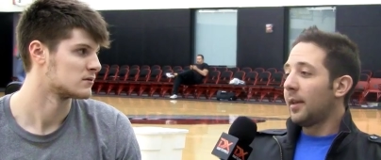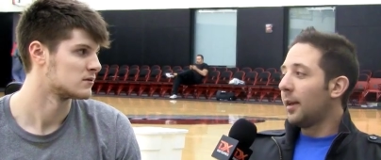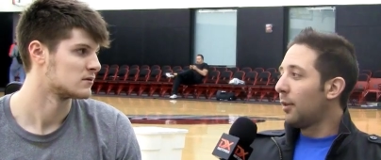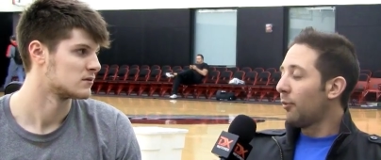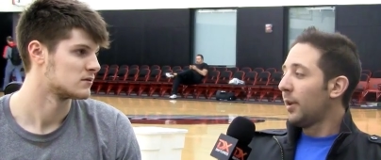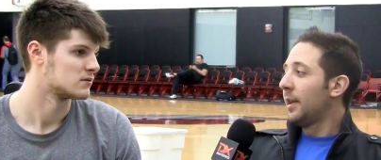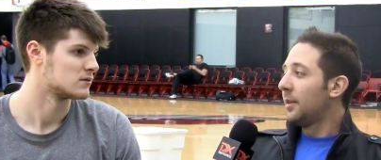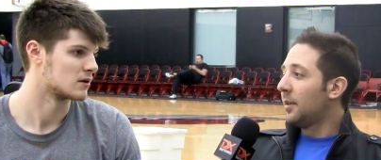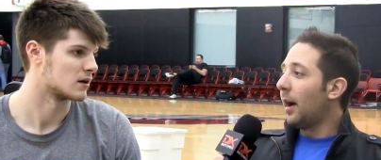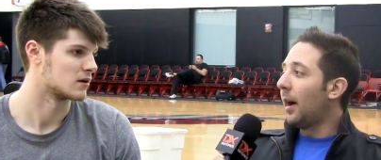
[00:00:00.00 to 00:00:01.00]
Speaker 1: and then he's really
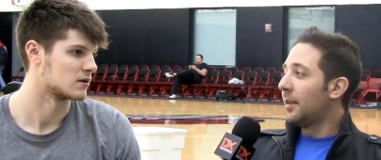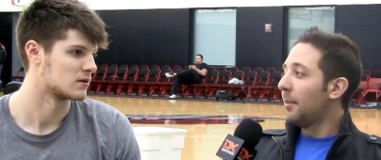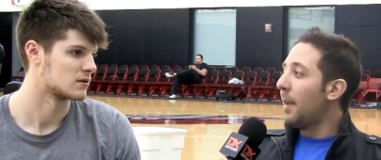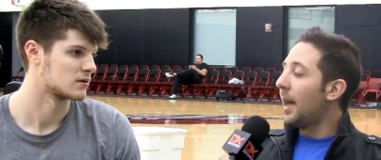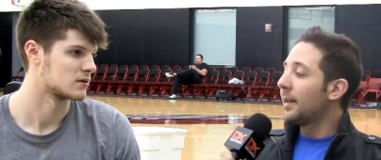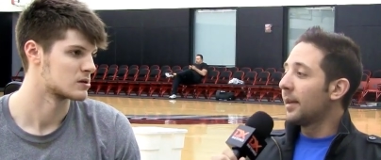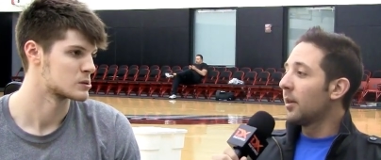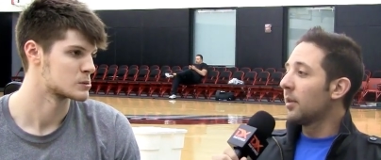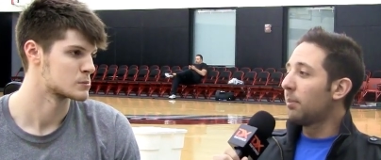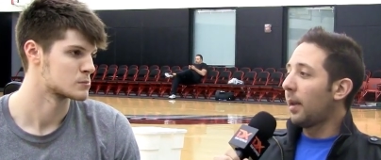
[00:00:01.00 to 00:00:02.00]
uh, demanding
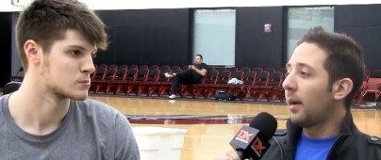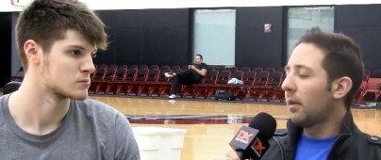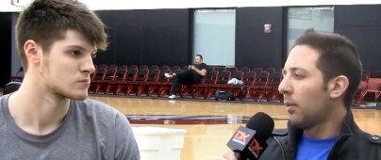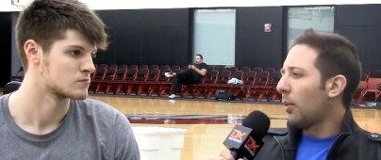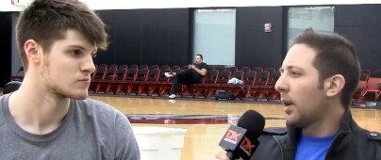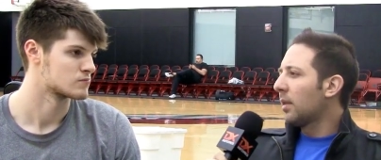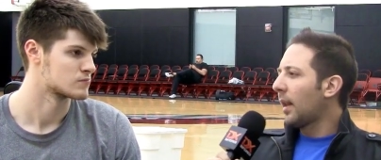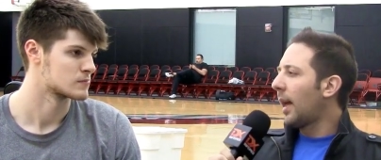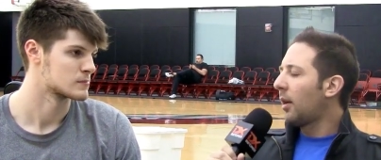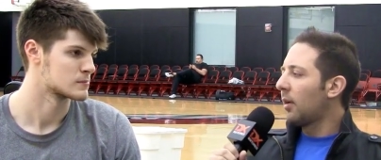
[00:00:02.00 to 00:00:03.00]
on the players. What is
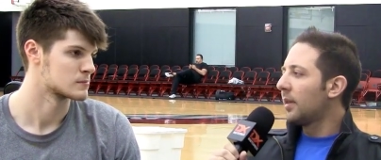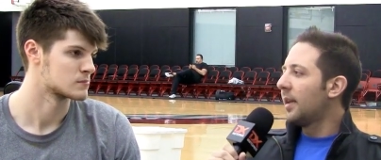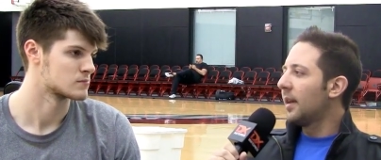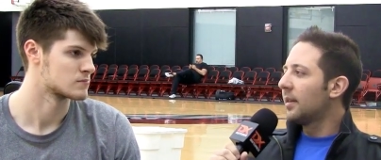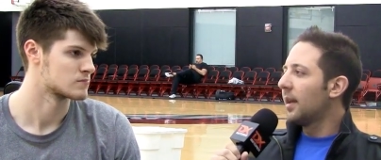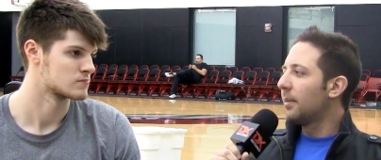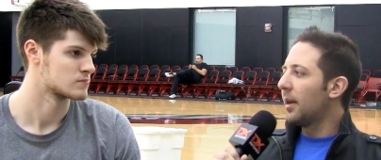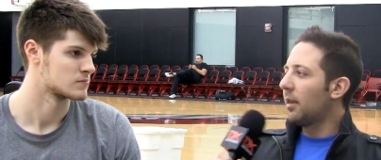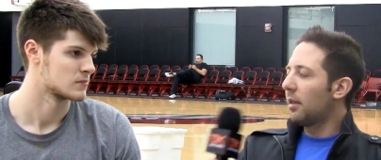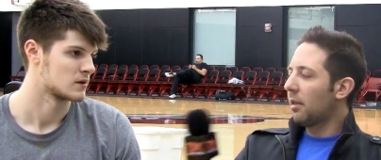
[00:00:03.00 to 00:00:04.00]
it like on a day-to-day
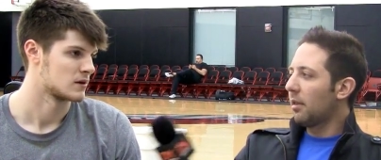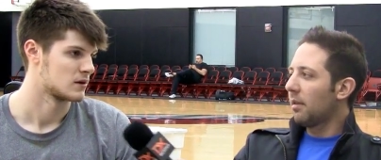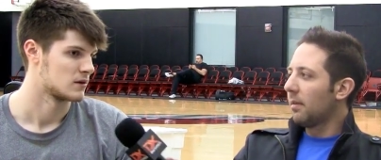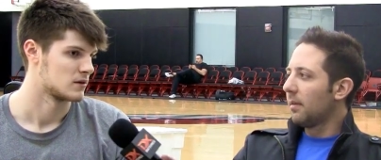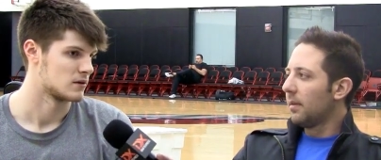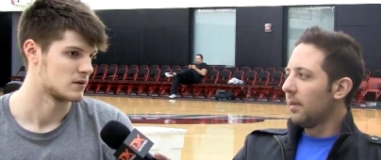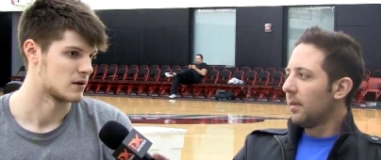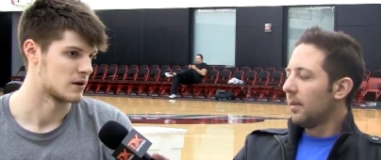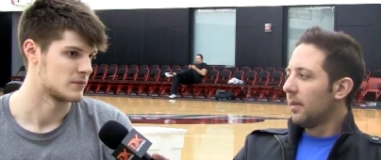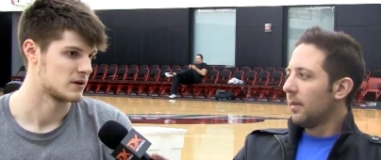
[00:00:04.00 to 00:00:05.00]
basis?
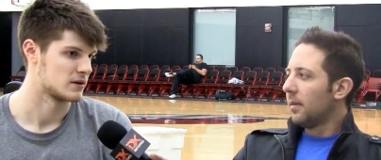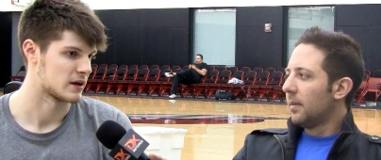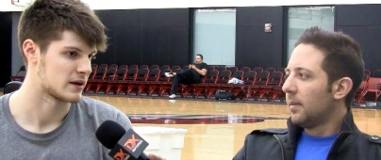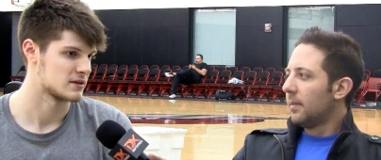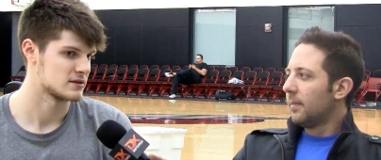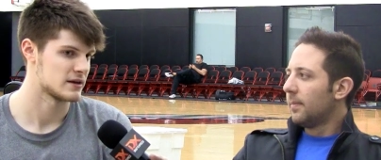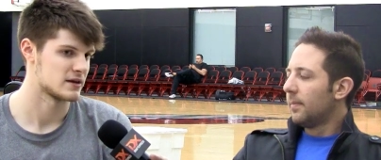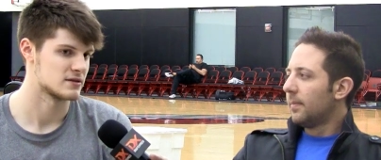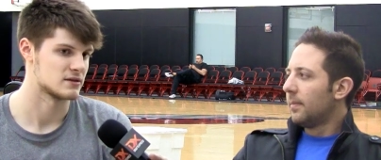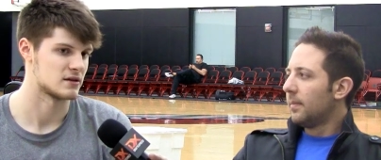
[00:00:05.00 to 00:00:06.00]
Speaker 2: I mean, I can
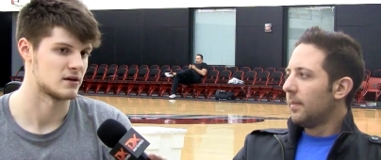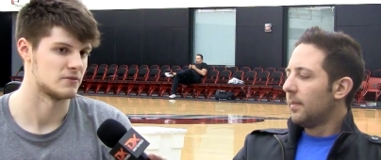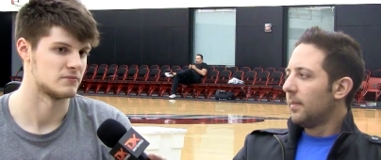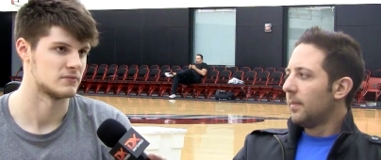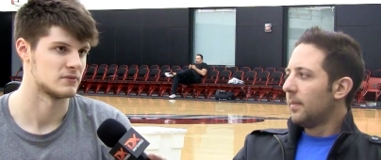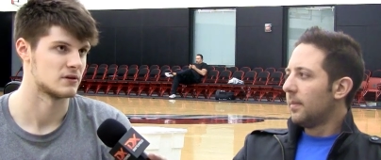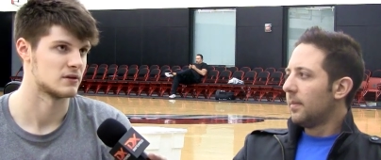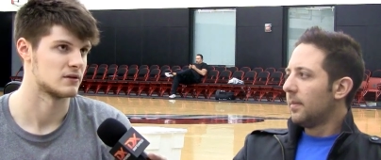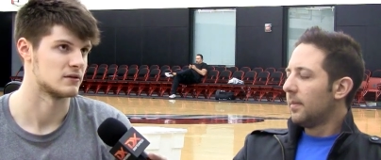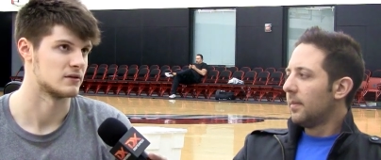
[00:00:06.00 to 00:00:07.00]
say is um,
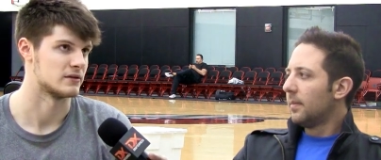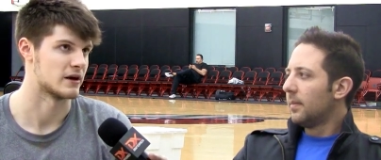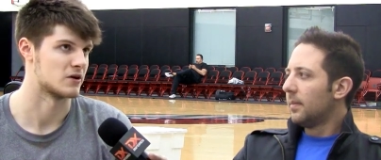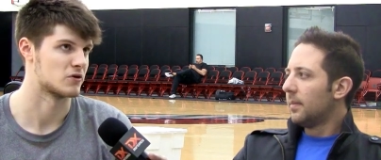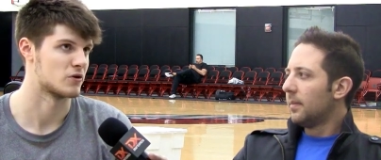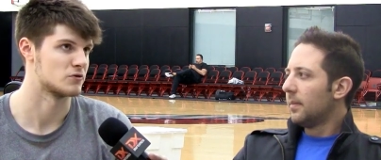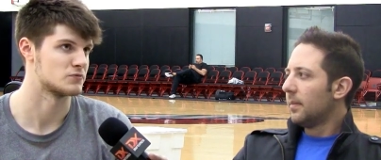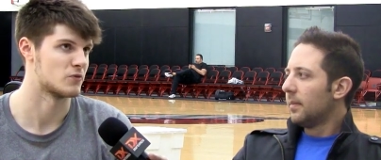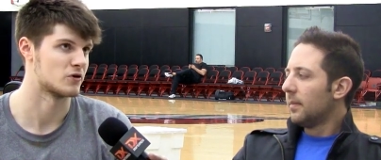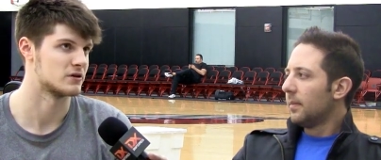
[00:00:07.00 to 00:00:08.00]
now
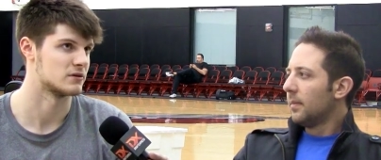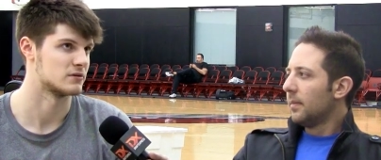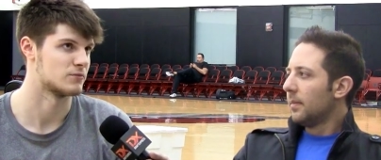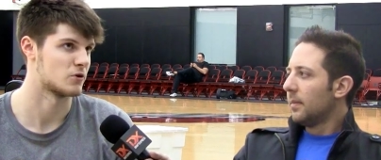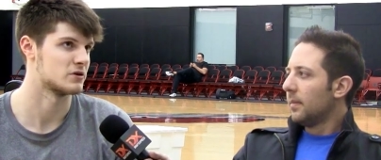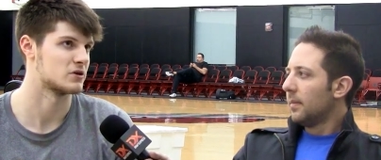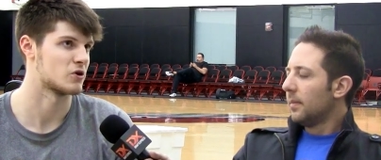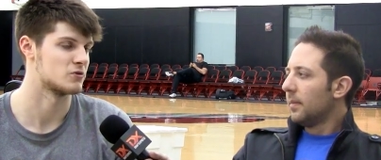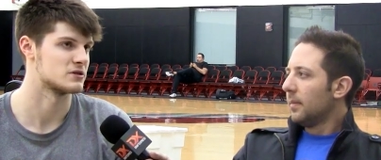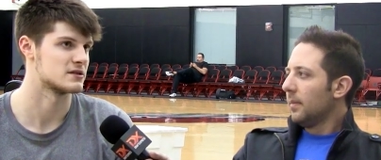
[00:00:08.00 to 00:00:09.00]
coach more than more than
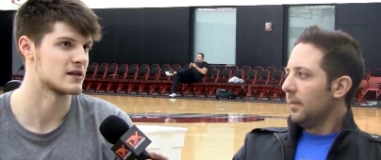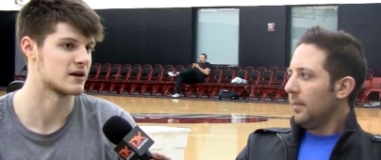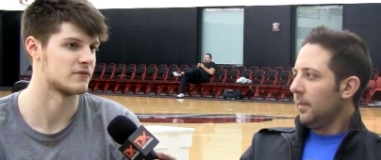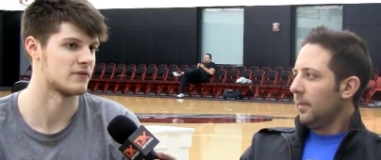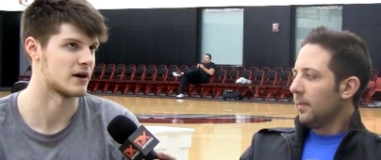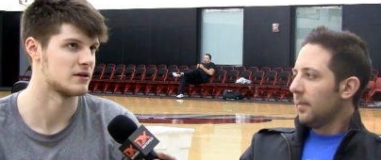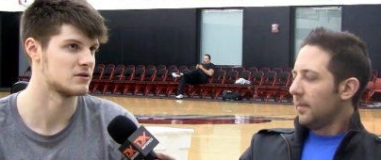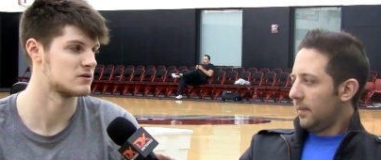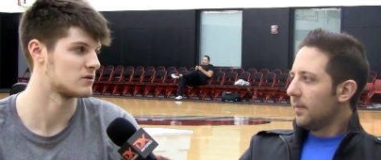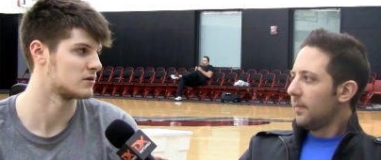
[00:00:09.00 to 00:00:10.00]
coach he's like a
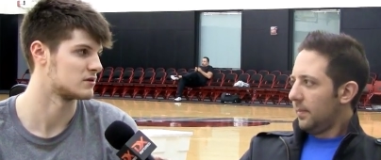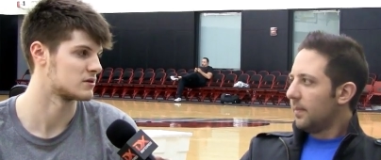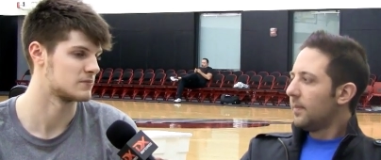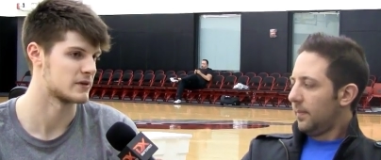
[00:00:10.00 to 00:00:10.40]
father to to the